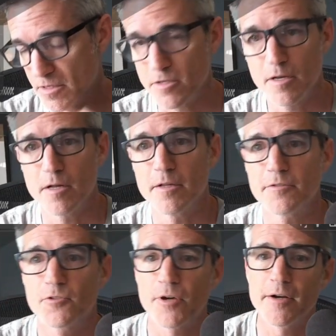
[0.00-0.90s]

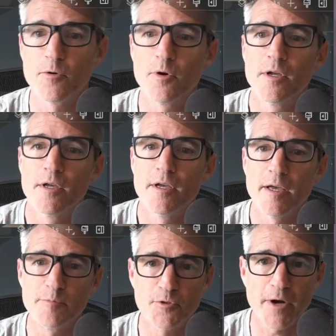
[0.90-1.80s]
let's try to
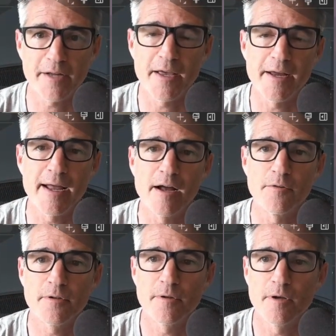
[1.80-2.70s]
abstract that
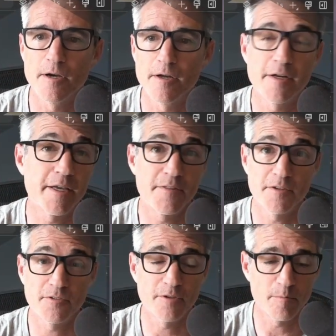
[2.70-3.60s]
out. And again,
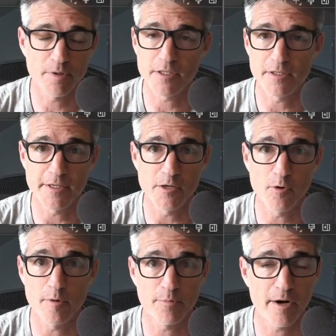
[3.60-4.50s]
this is completely
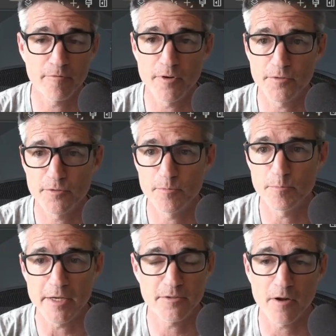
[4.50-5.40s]
your preference,
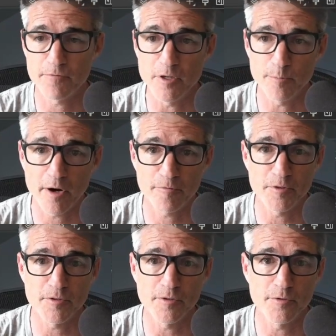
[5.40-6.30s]
based off your
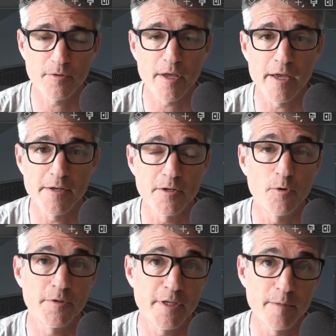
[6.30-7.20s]
preferences and
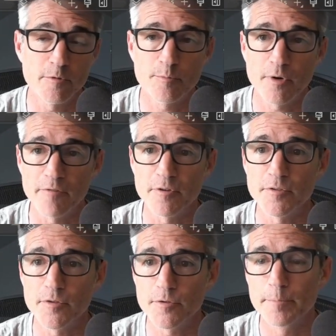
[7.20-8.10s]
your team's
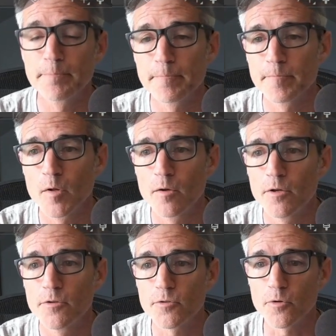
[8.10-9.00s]
preferences.
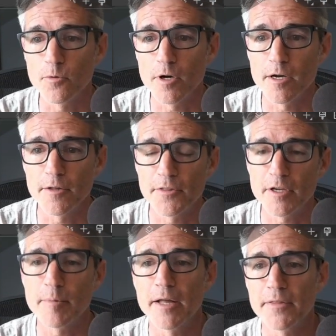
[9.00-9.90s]
So think
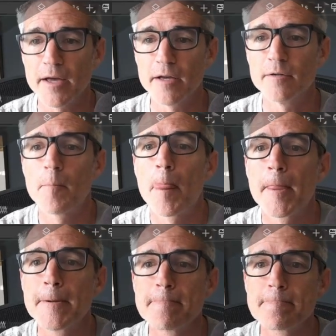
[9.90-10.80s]
about that.
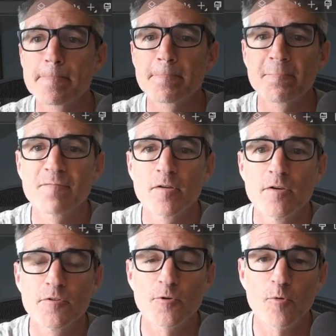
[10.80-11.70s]

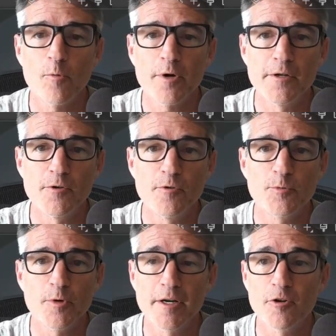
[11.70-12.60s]
So what we're going to do is
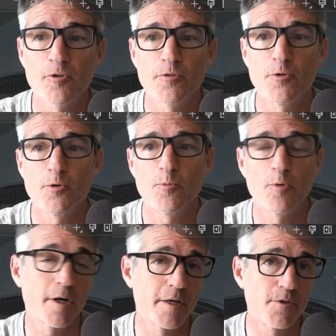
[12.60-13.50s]
we're going
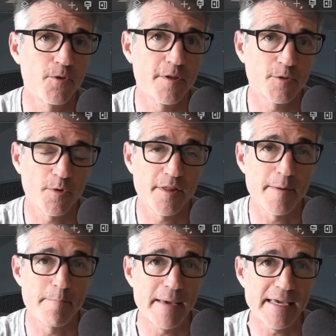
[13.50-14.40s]
to do this with a
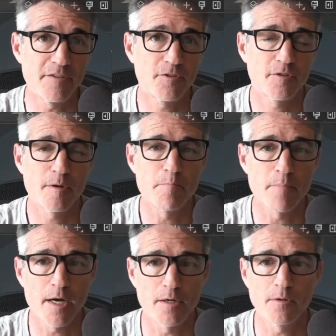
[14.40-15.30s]
base
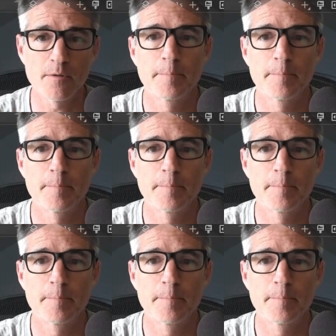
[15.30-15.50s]
model.